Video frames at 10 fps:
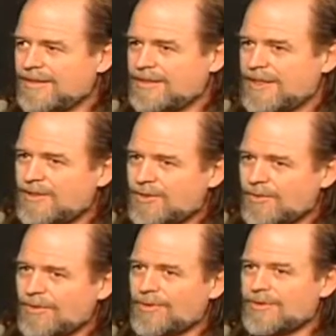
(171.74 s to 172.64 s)

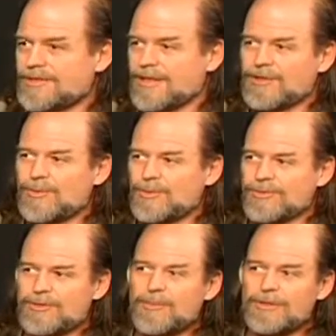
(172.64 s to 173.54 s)
sensual,
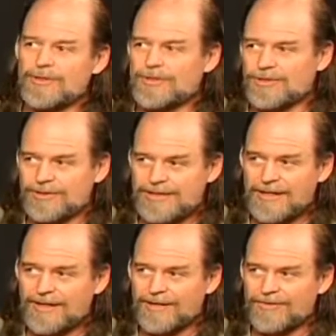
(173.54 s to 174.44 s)
sexual, spiritual
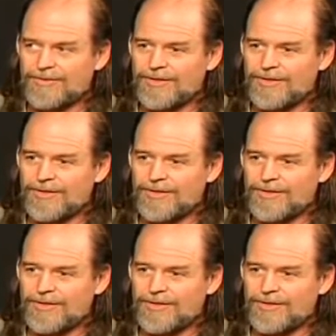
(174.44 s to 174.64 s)
self,